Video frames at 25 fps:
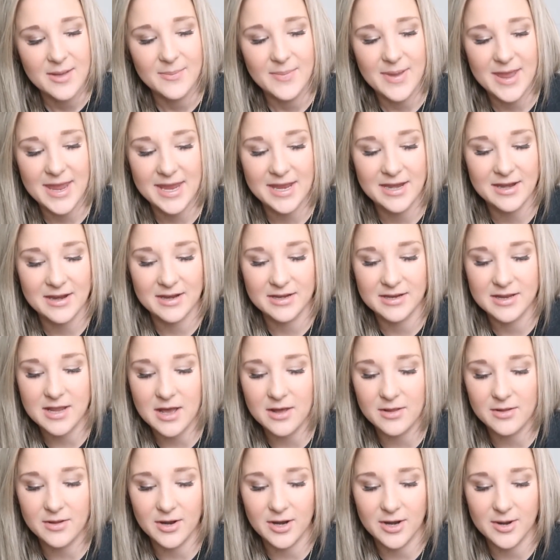Paint and
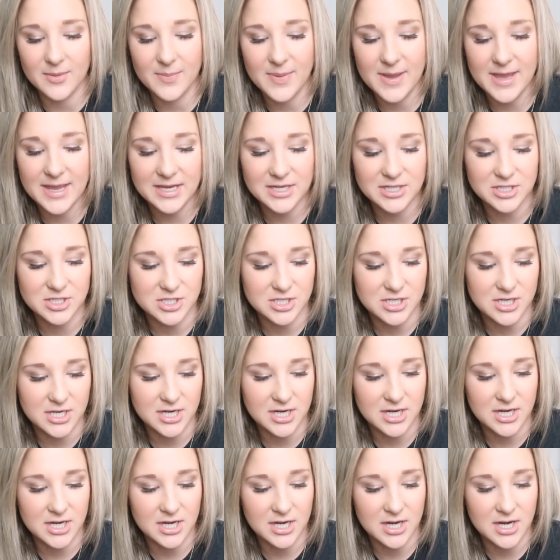color a
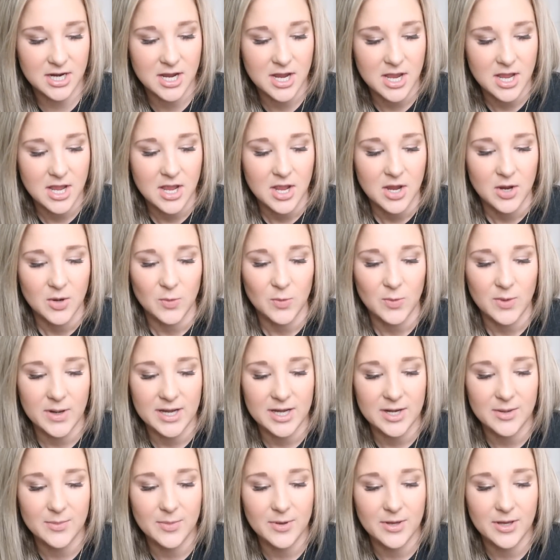picture.
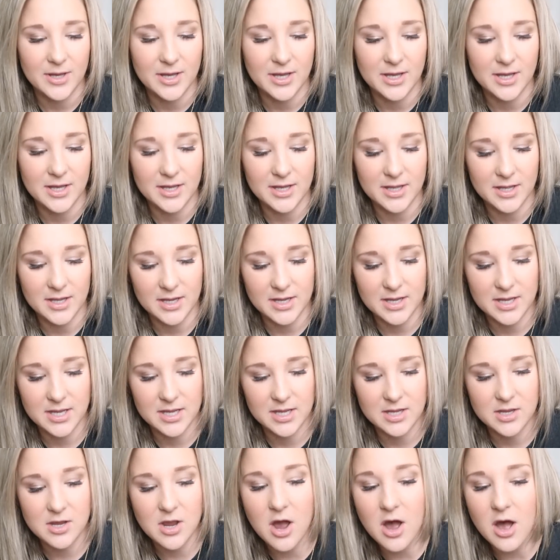read a book,
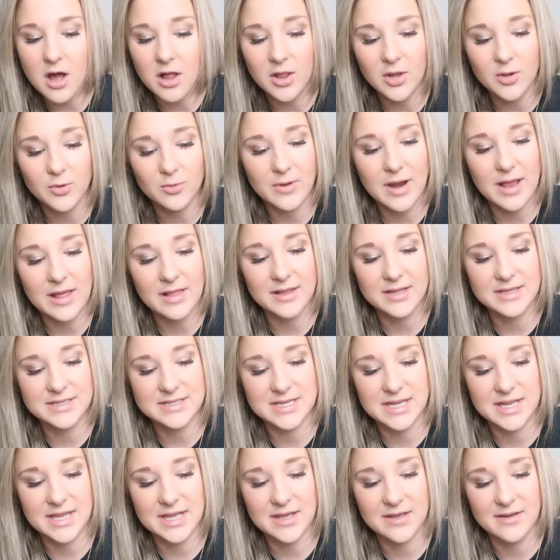call a
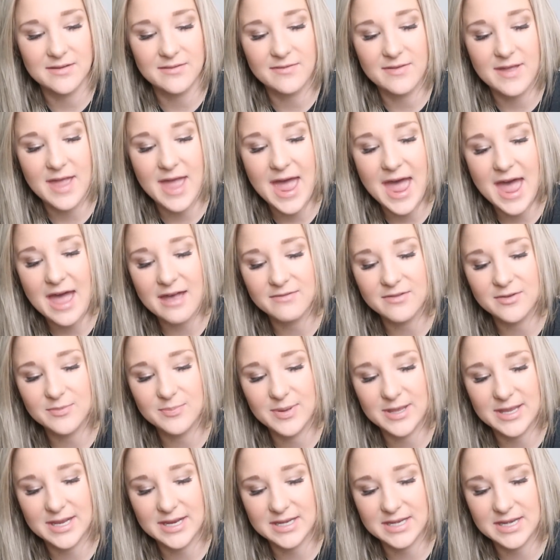relative, have a
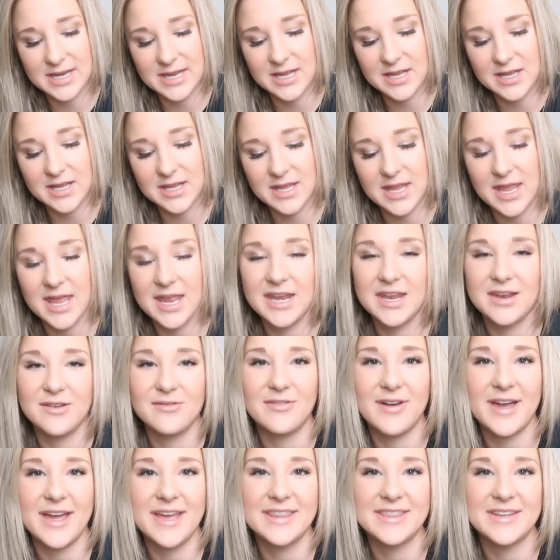picnic, and
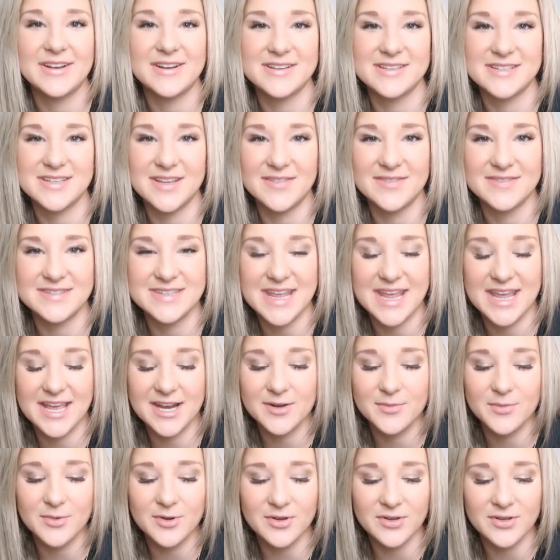invite their stuffed
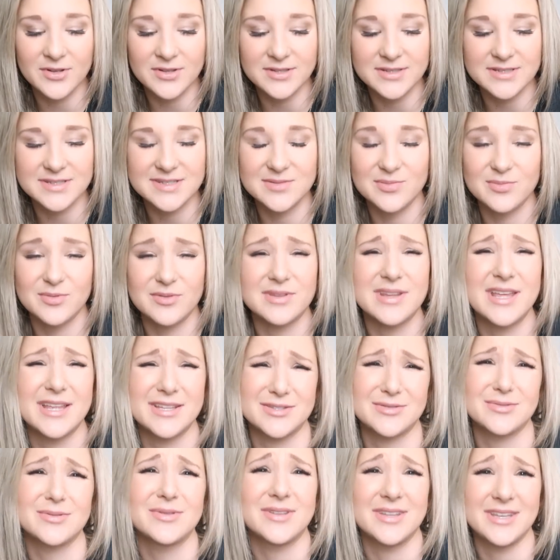animals.
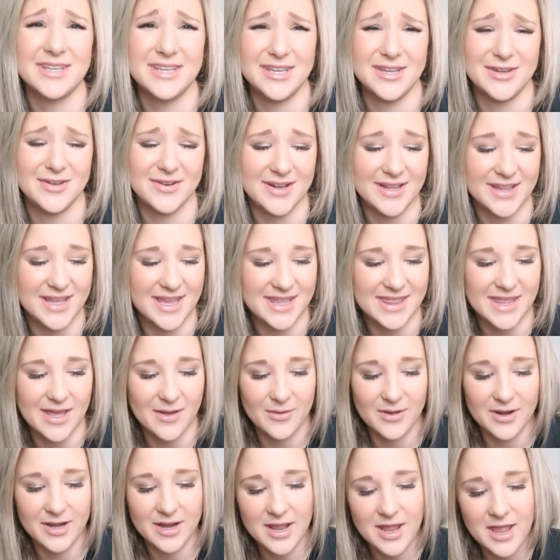That's really cute. I like that
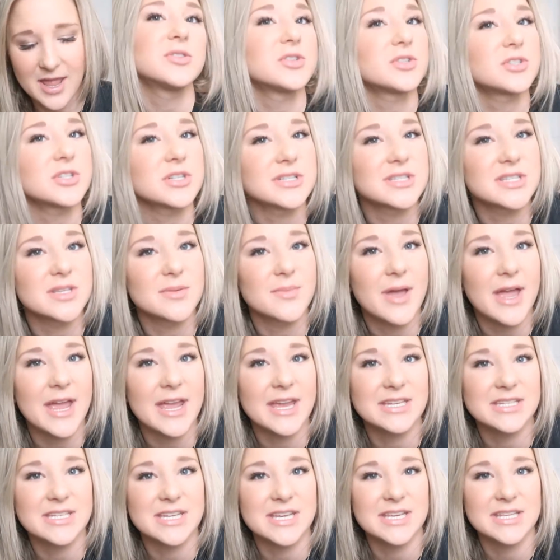one. Those are just some
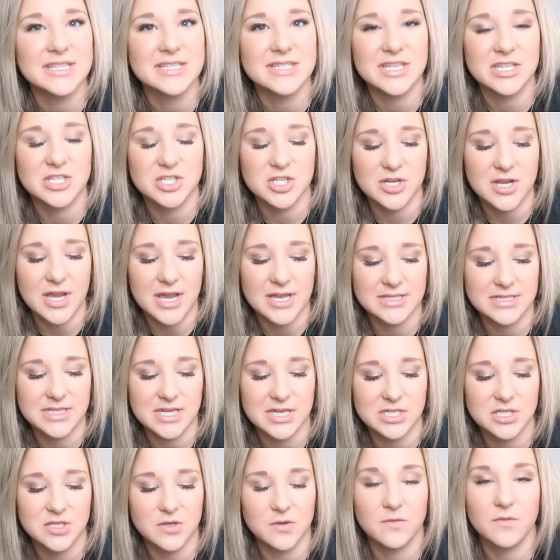ideas that you guys
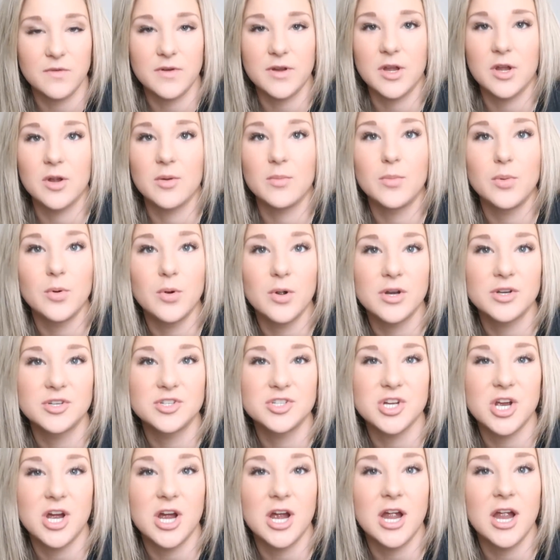can do for your board
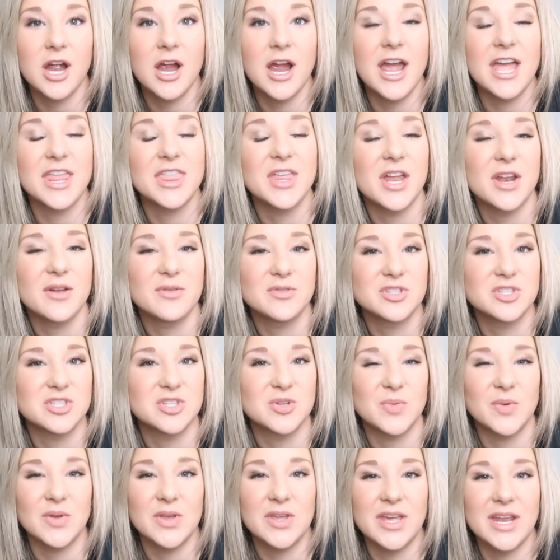jar. I thought it was just
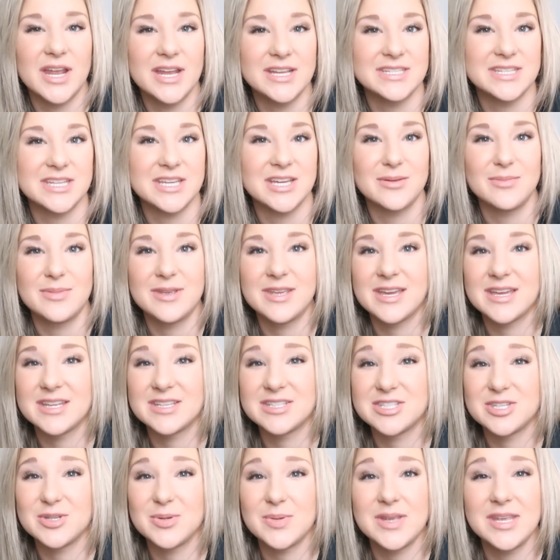a really good idea
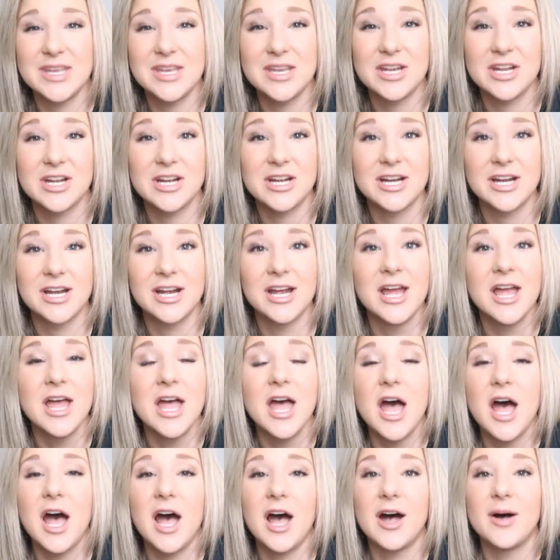because you hear
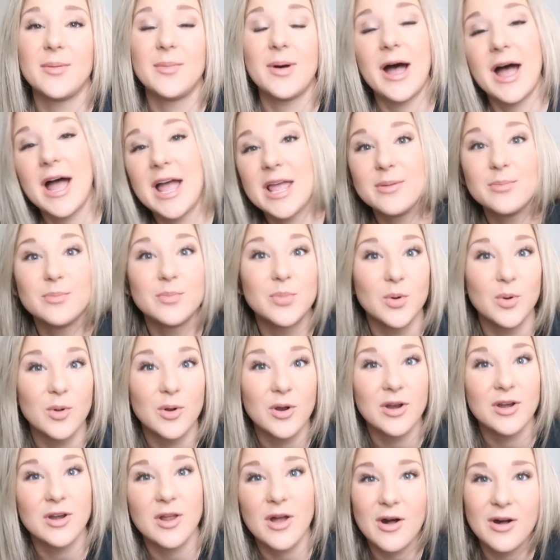I'm
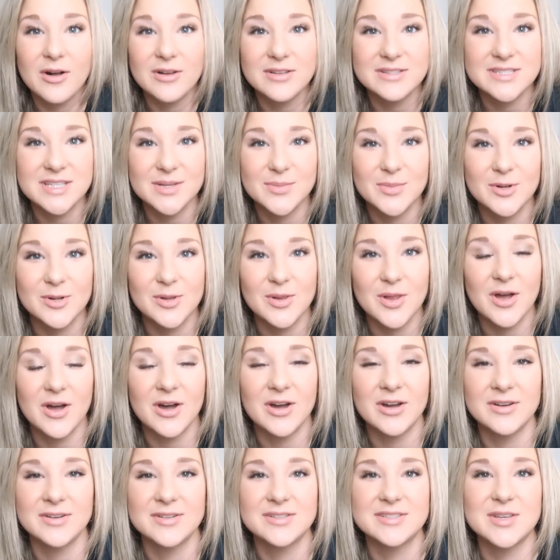bored all summer
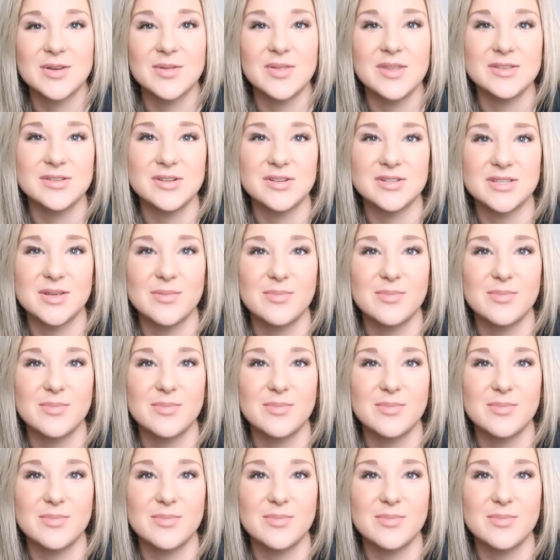long, so these are